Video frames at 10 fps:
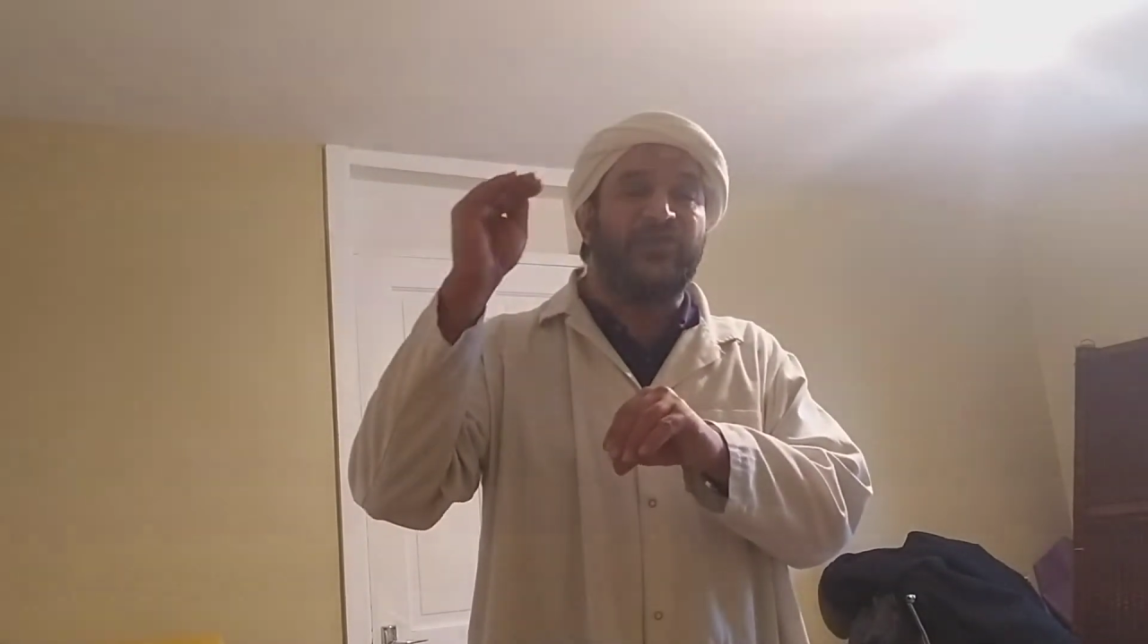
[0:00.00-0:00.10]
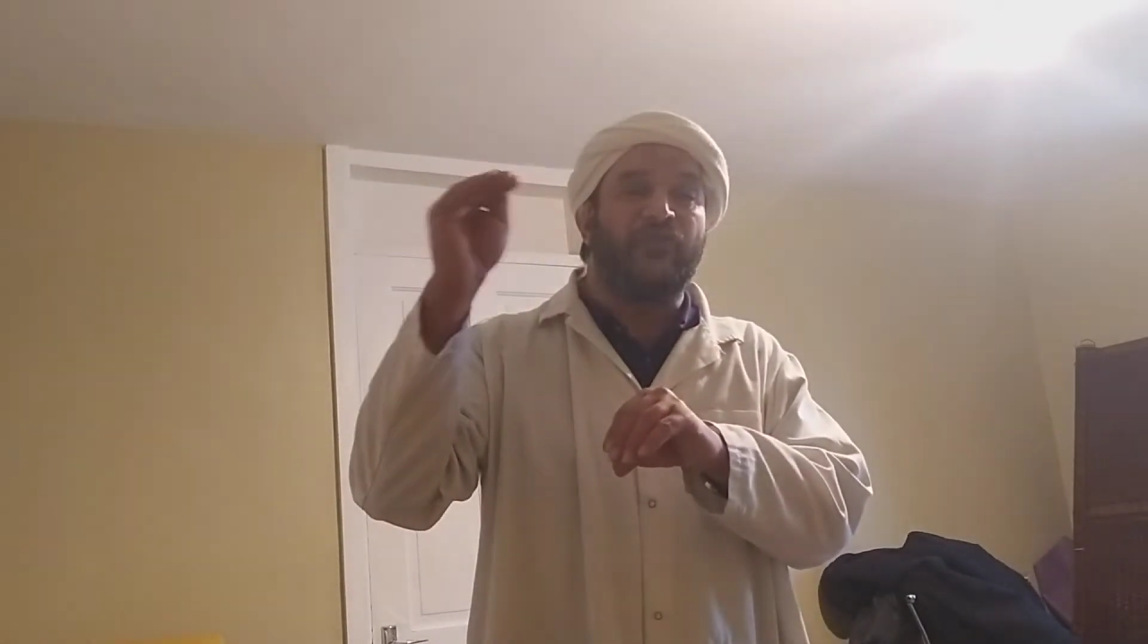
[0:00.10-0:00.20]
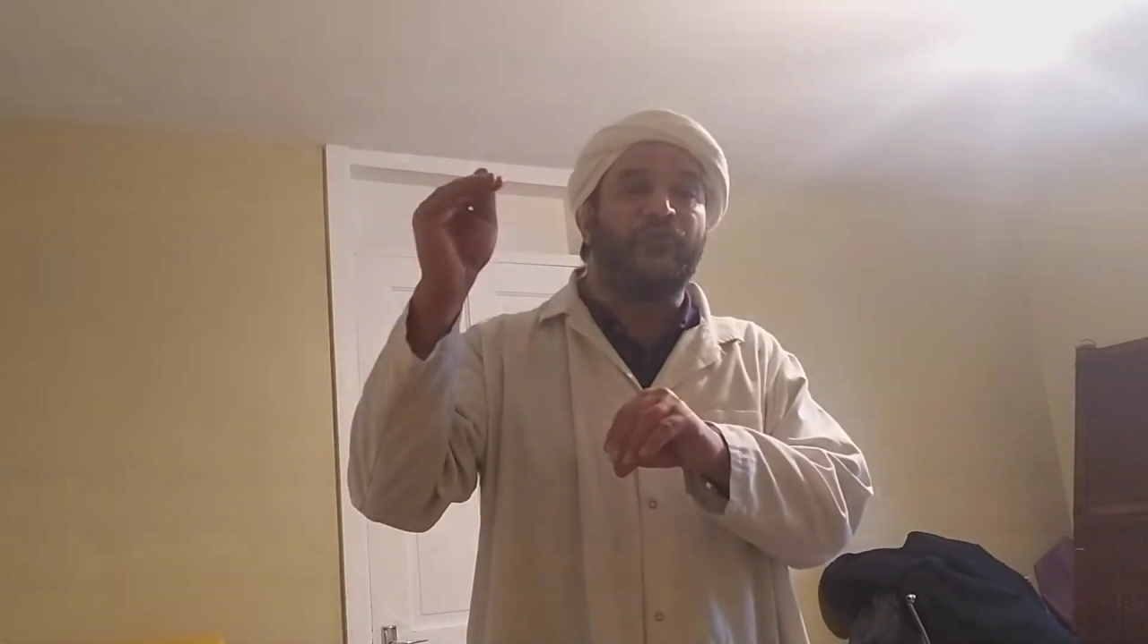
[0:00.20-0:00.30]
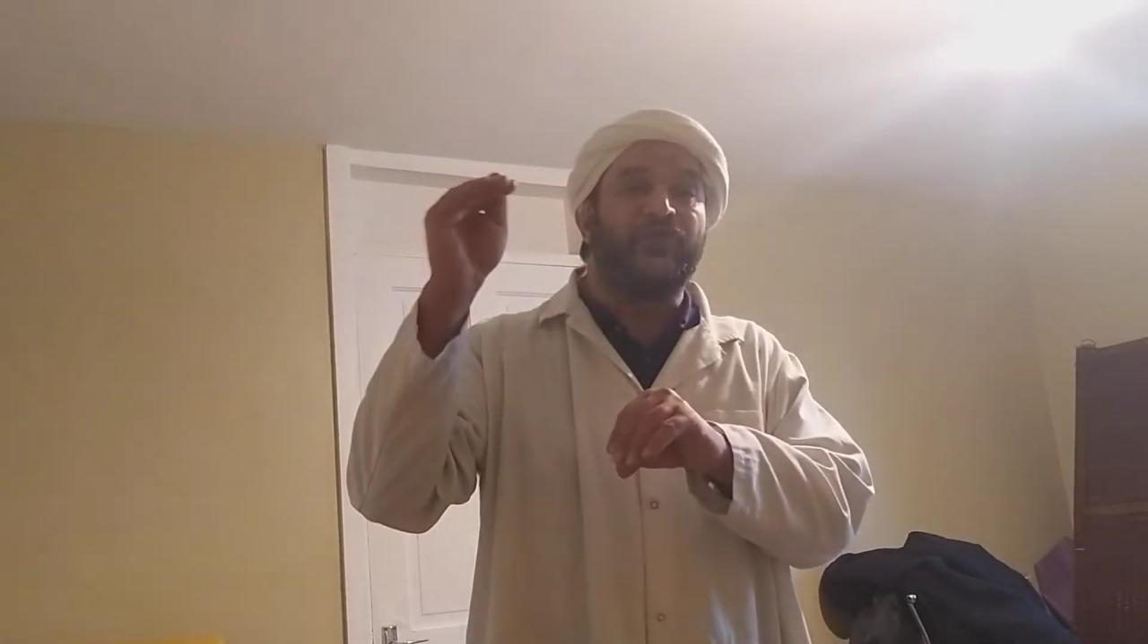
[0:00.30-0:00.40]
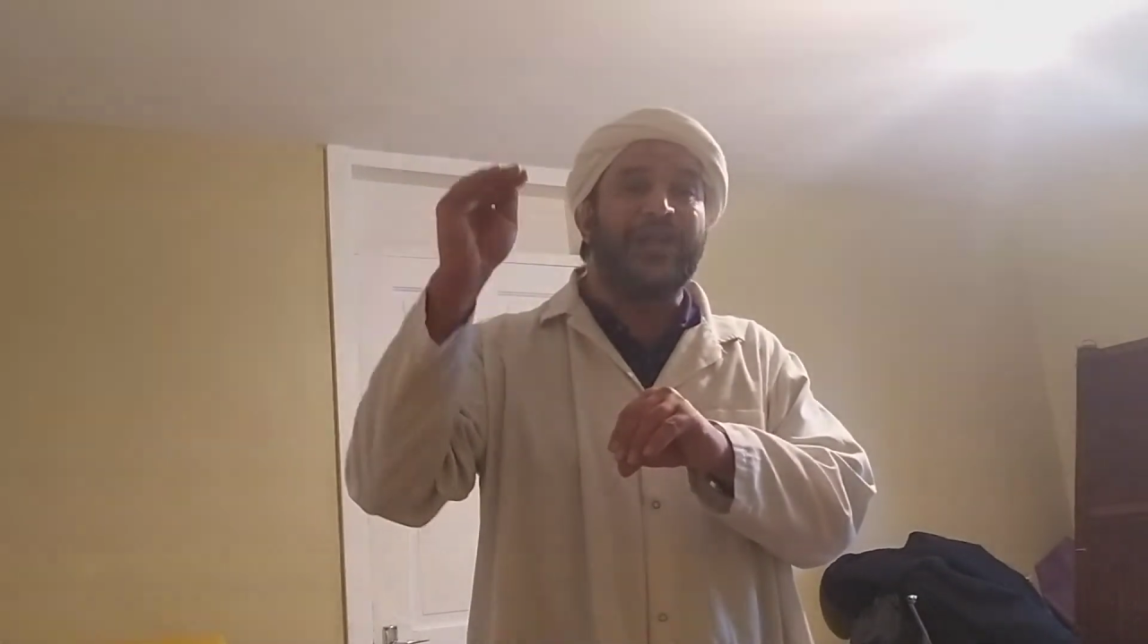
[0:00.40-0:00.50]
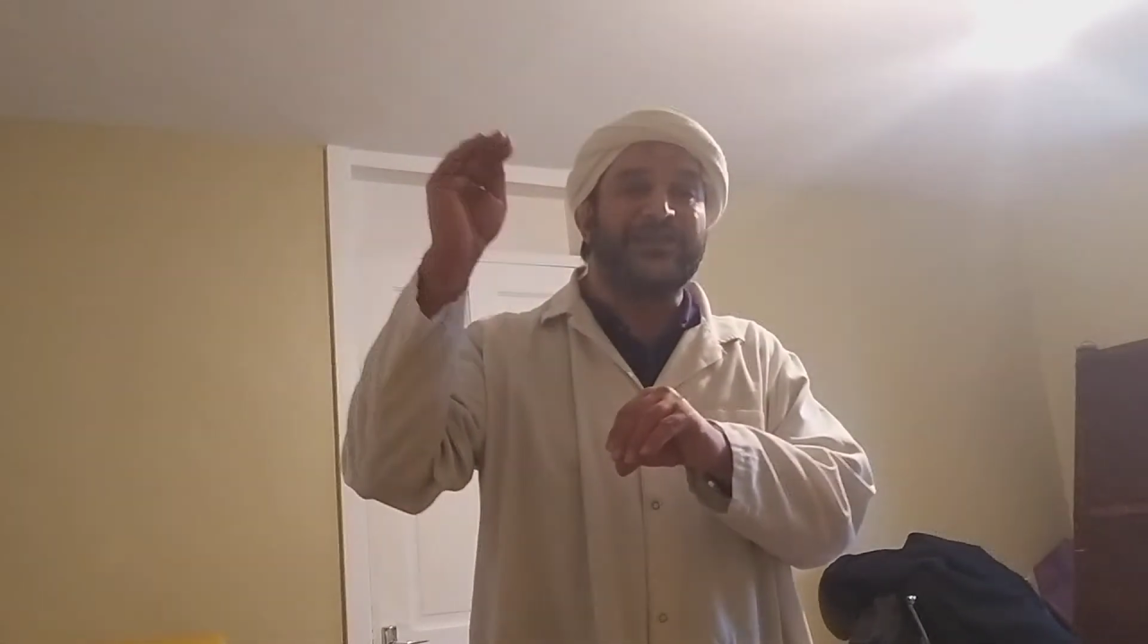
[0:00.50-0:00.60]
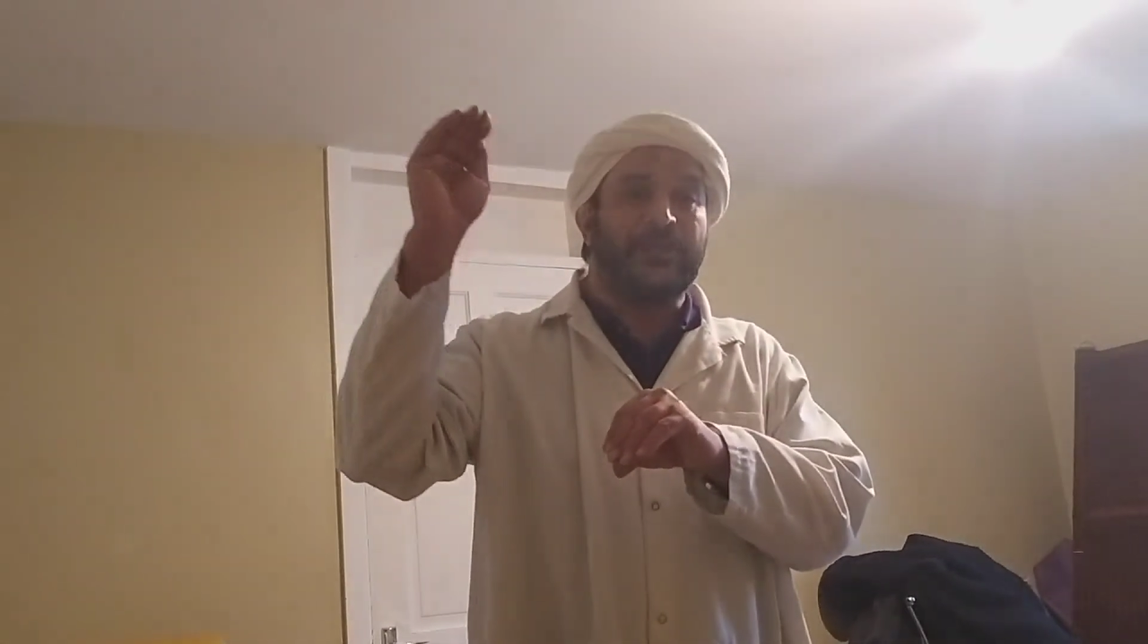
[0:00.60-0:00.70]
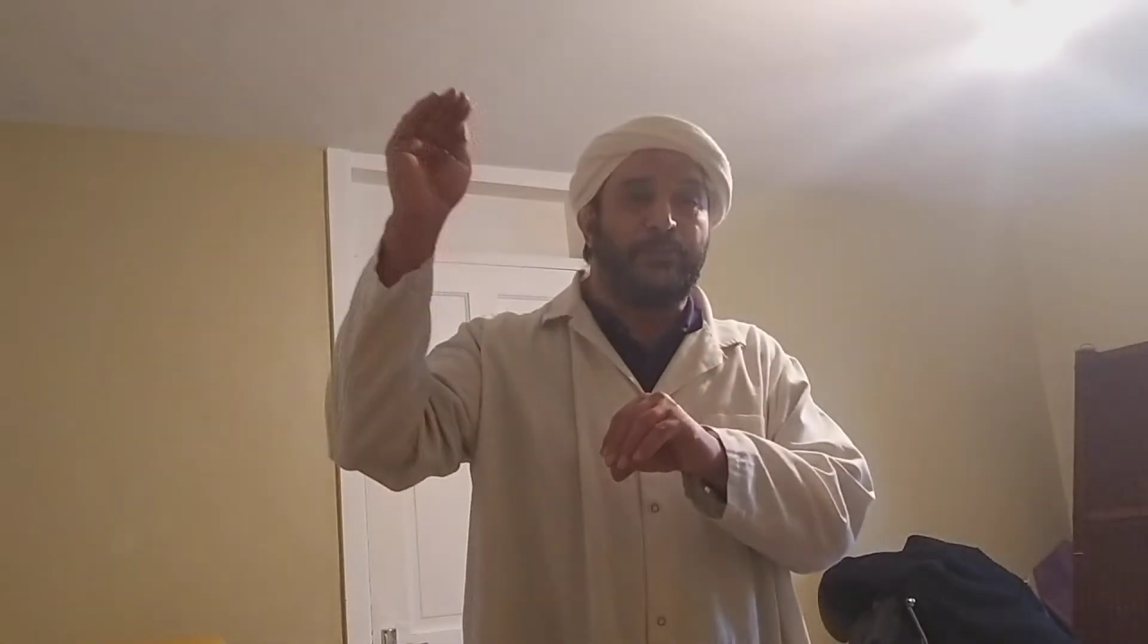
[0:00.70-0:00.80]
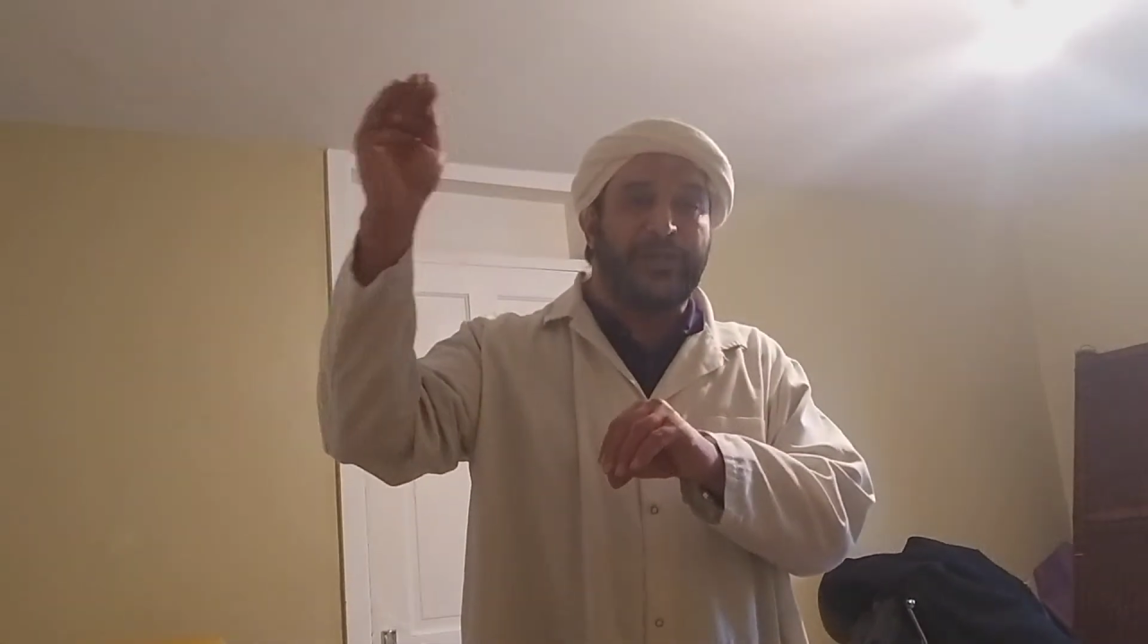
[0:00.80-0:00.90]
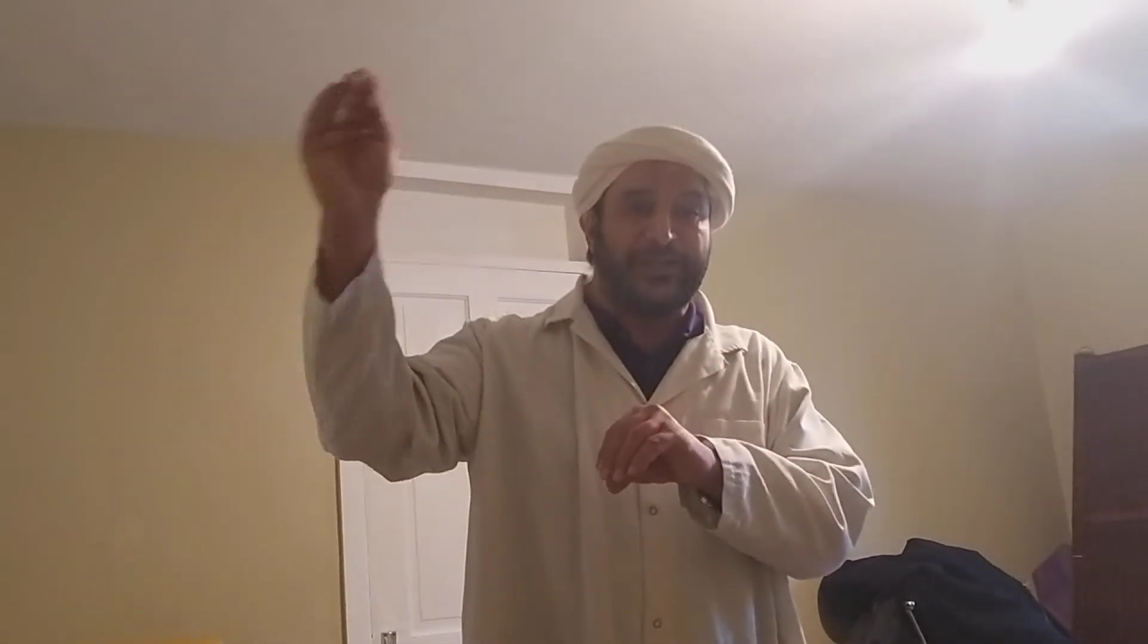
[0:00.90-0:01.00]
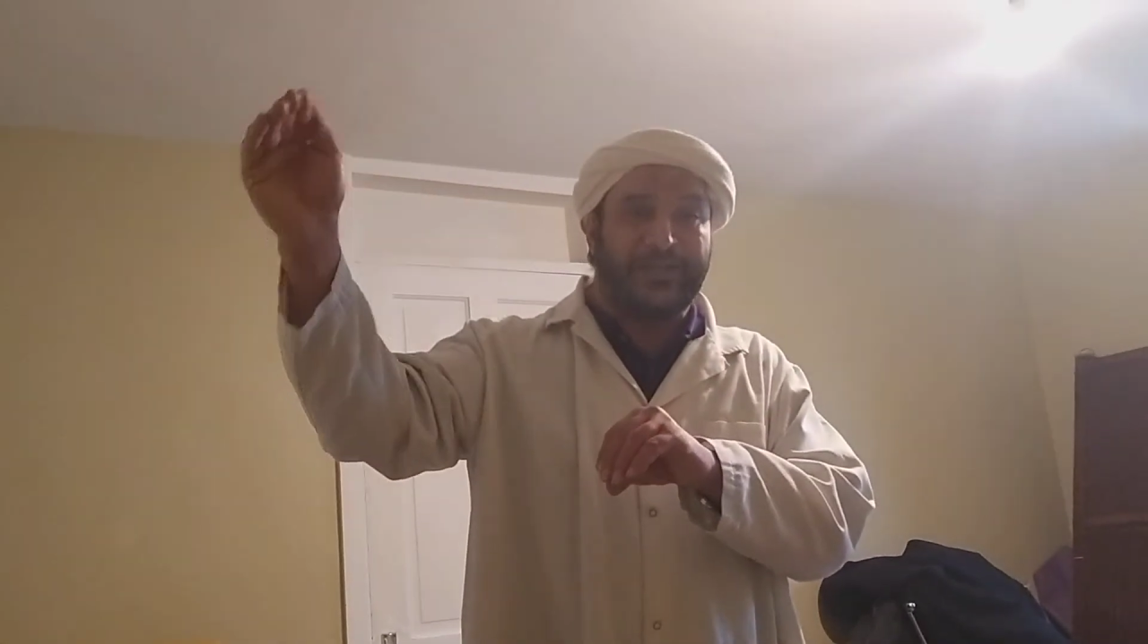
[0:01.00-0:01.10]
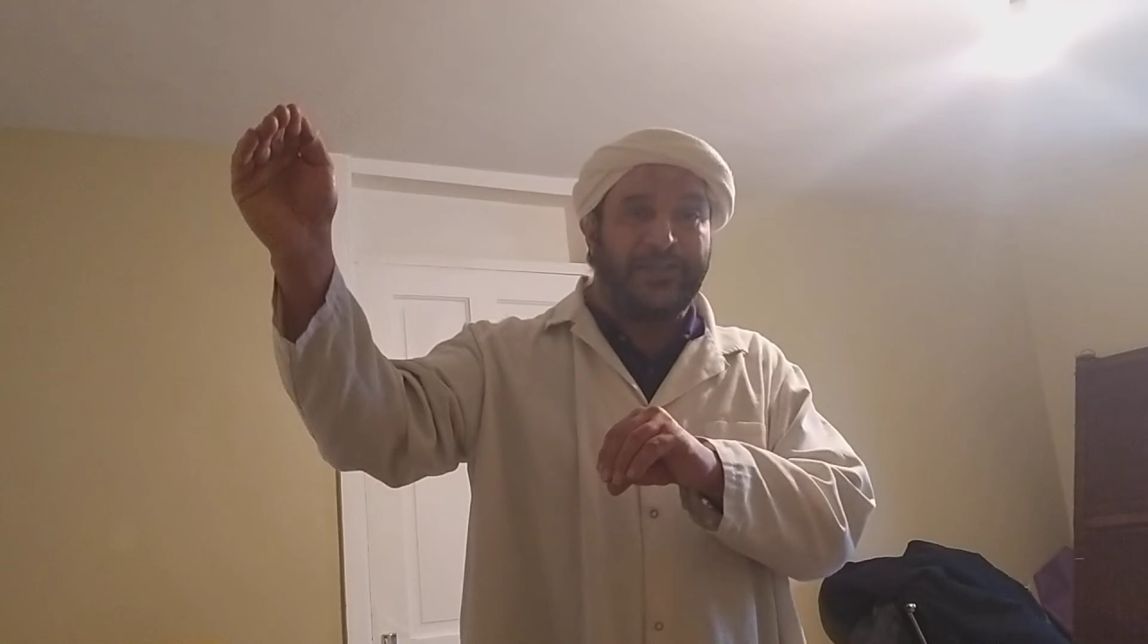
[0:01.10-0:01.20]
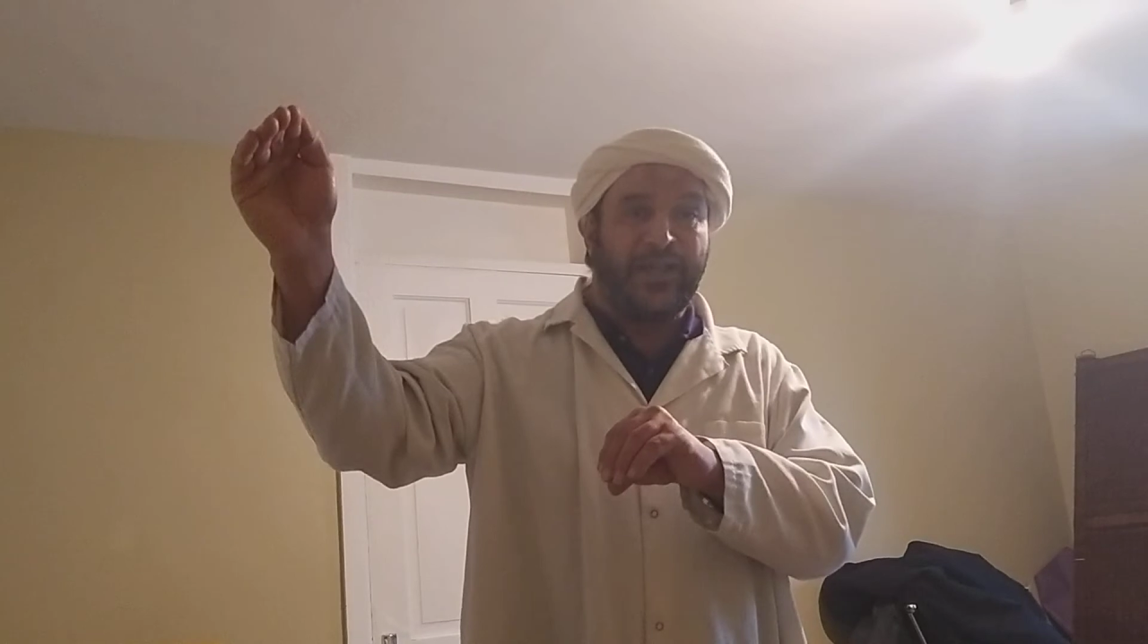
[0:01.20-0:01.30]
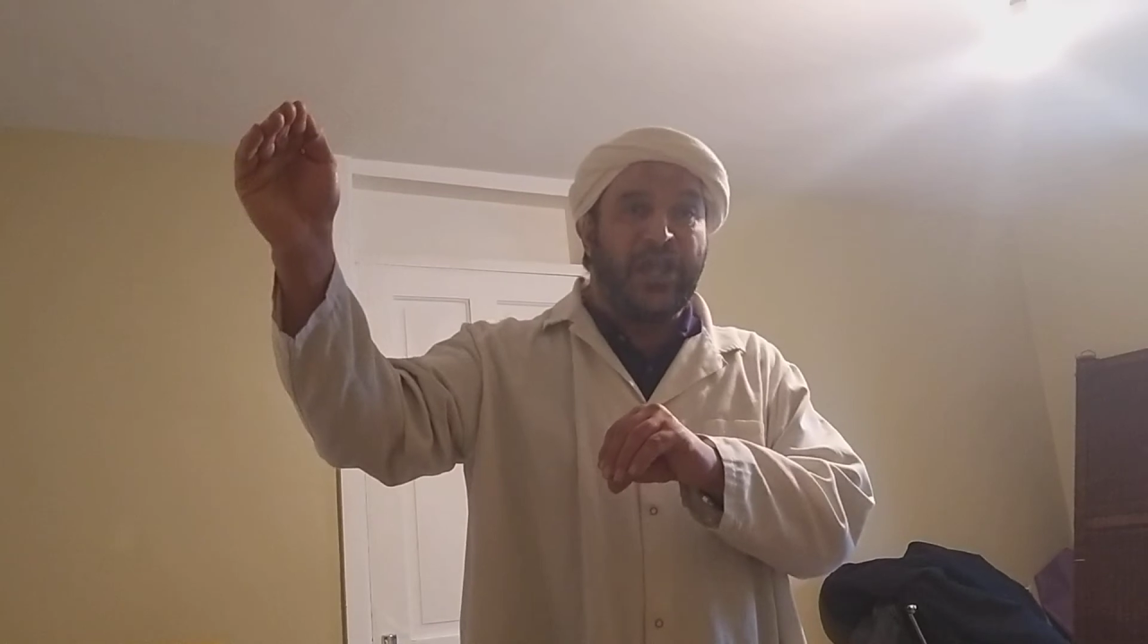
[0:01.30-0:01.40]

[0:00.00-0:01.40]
different body.